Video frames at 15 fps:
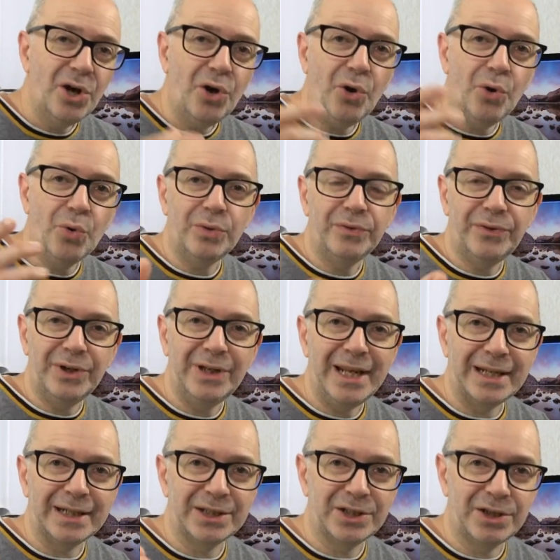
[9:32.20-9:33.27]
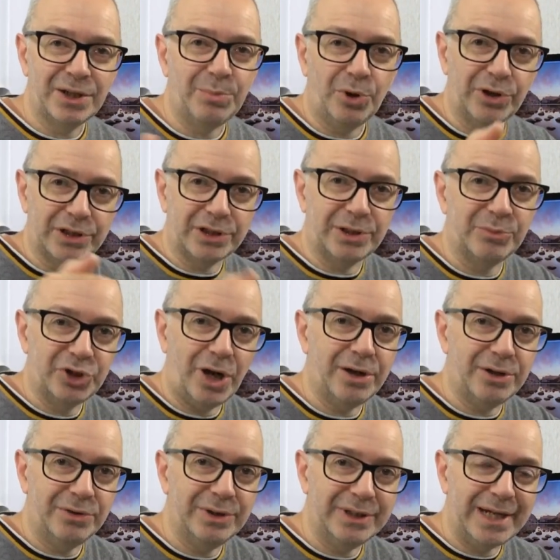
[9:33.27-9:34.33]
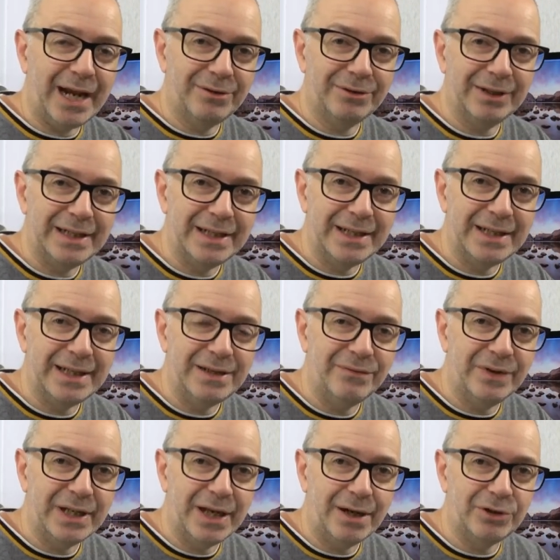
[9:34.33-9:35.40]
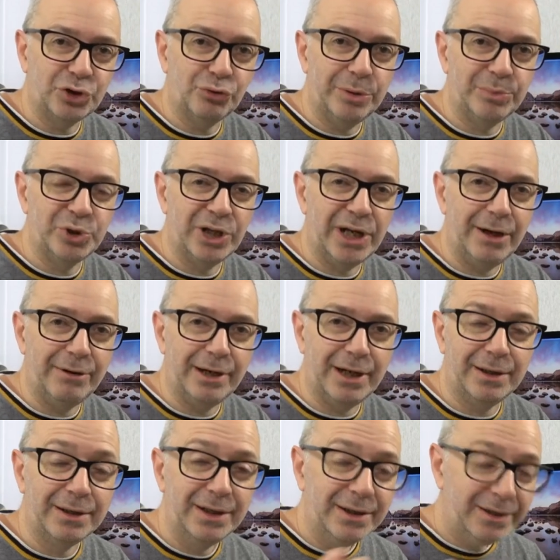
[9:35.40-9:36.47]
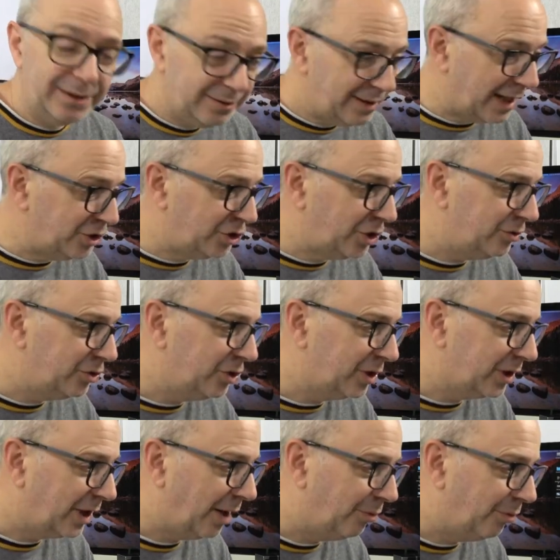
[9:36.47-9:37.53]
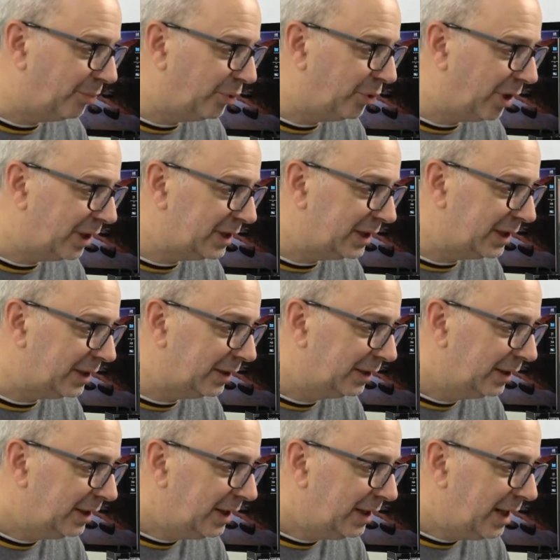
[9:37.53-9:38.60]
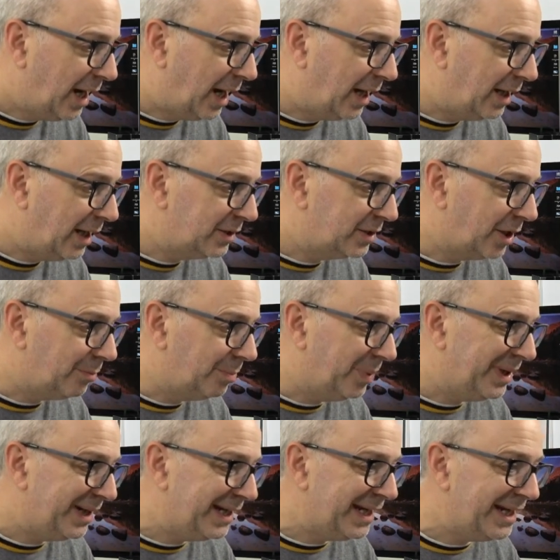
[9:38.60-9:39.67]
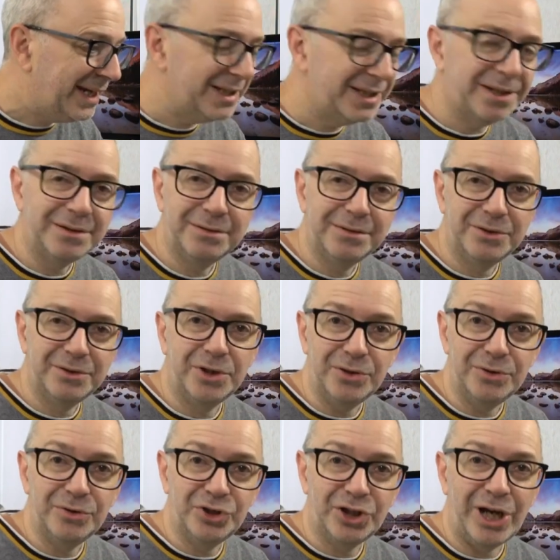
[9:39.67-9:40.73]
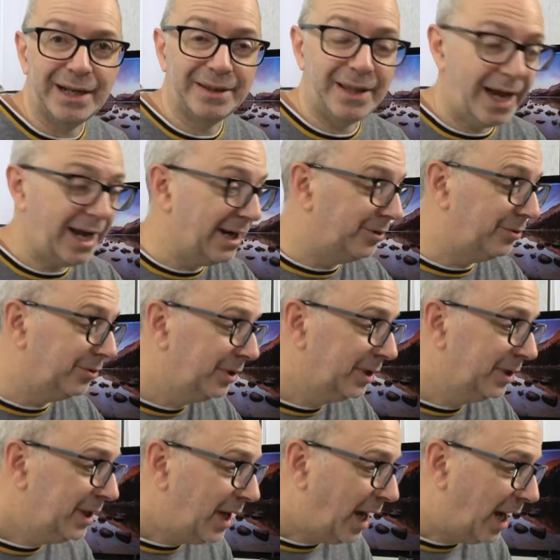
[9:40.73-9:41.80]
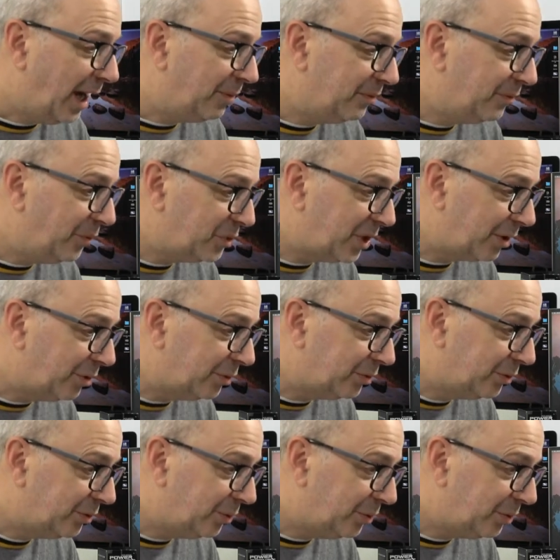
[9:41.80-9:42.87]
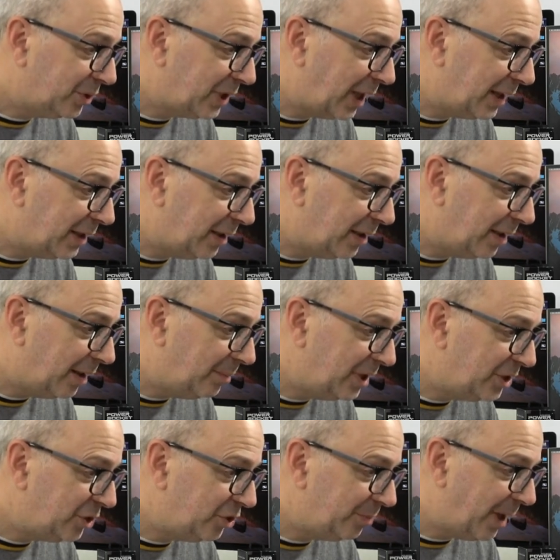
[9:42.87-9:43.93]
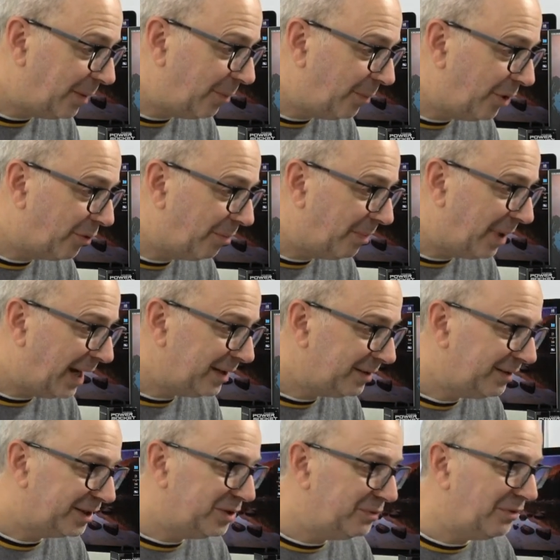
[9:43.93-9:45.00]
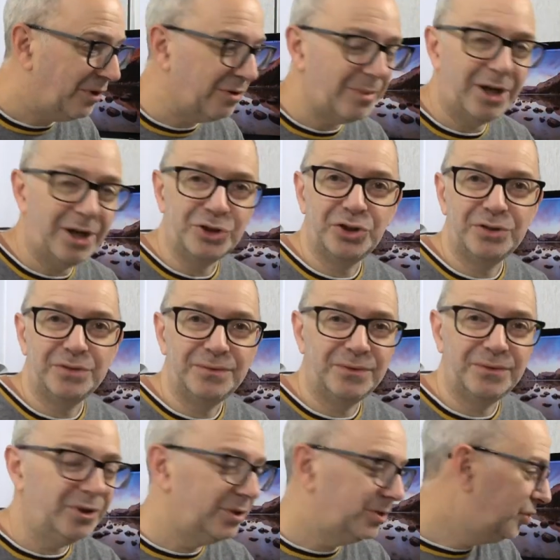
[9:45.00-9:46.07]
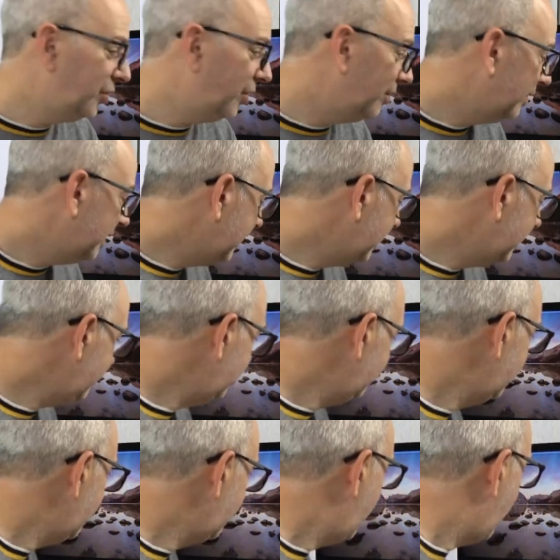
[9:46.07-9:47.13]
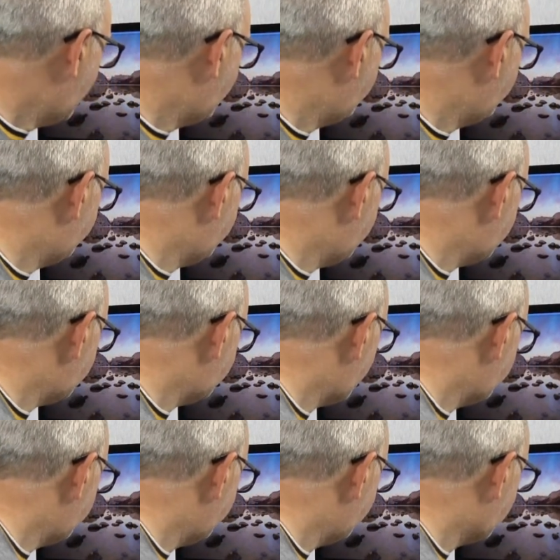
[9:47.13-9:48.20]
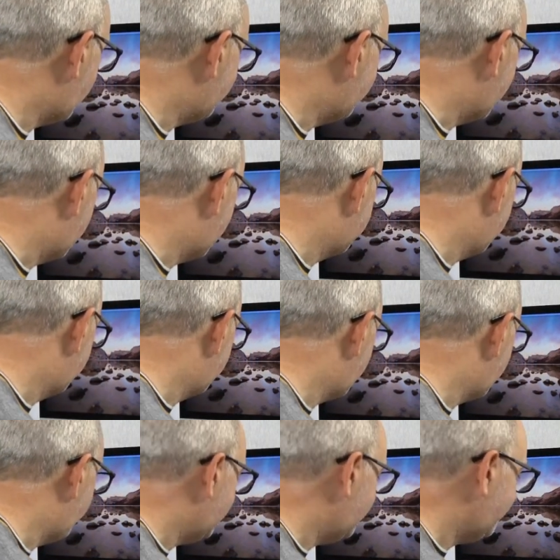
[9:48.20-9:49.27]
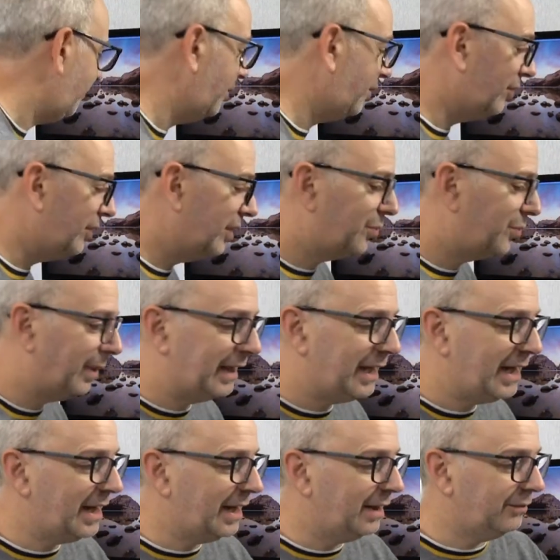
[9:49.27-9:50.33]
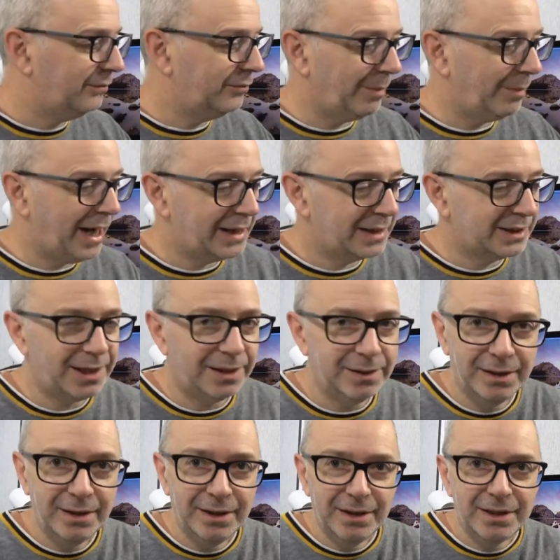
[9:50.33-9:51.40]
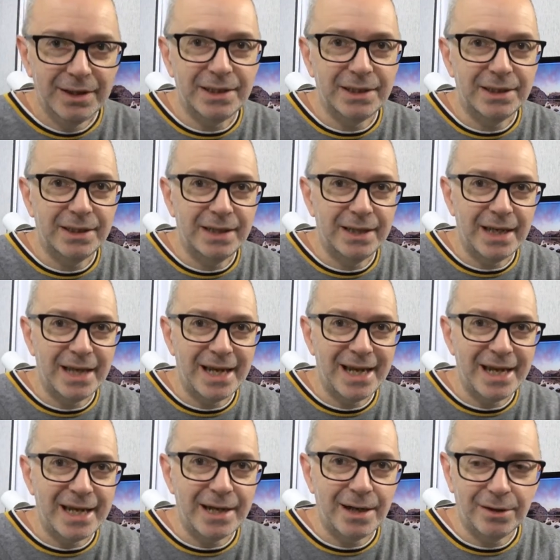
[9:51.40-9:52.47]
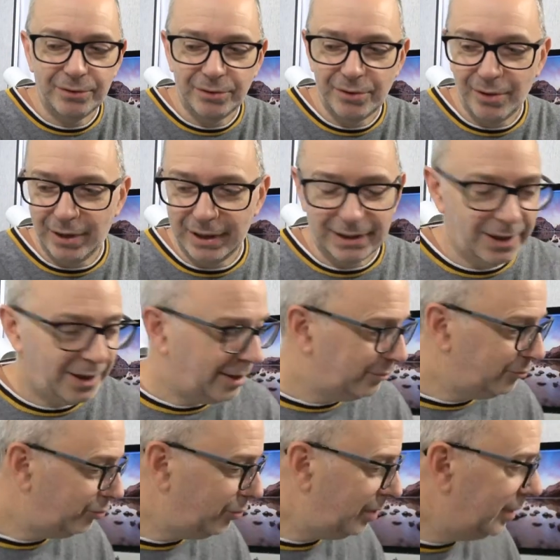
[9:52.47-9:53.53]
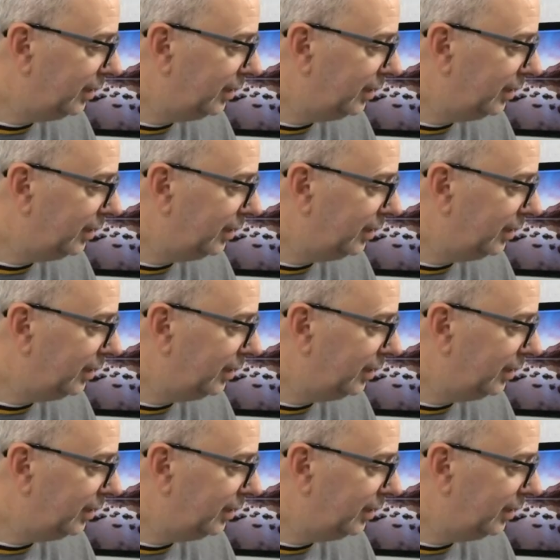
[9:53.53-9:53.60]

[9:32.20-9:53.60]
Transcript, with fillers: All of the links to the products I'm showing you are down in the video description area. That shows you the current pricing. Uh, so please do check that out. Uh, we've also got Dog saying, uh, "Missed you, man. Welcome back. Thank you very much for tuning in." Uh, let's show you a gaming headset, shall we? We've got this one here from EKSA. This is the E900.